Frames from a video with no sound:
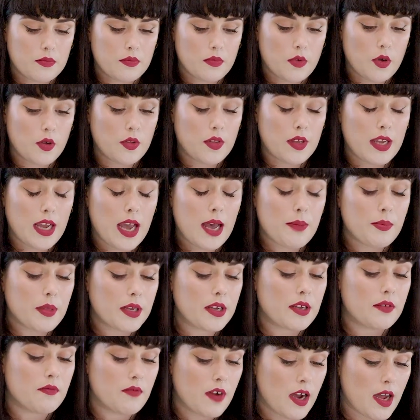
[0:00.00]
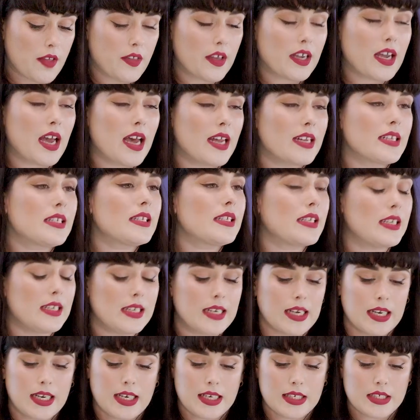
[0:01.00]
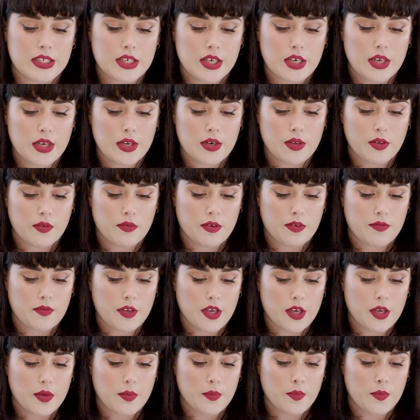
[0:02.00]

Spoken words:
or the applicant rather, can seek an internal review.